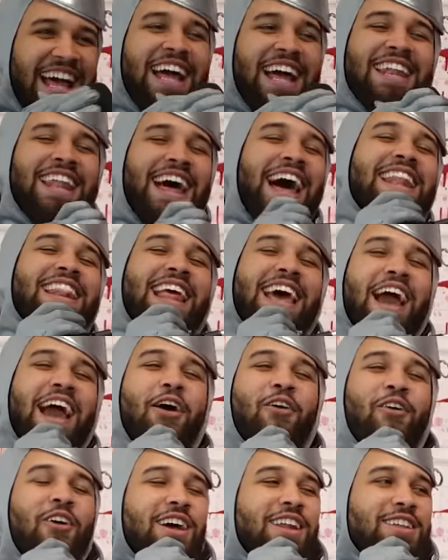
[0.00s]
Not like I
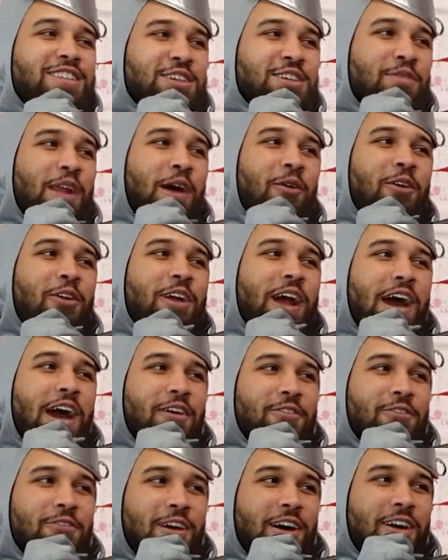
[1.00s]
wanted to, but I wonder how
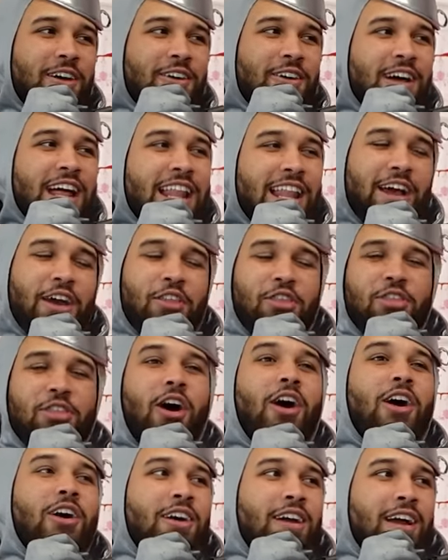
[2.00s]
it felt. Like a
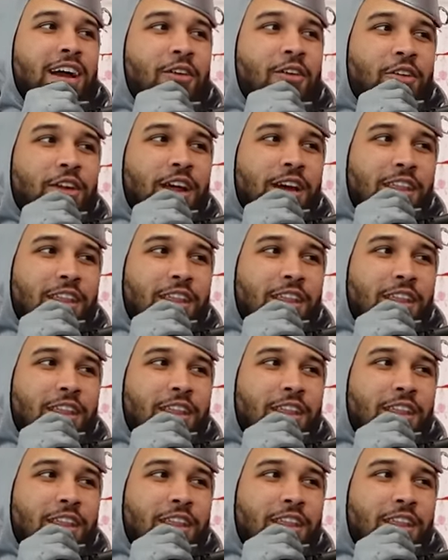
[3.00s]
thong. I wonder how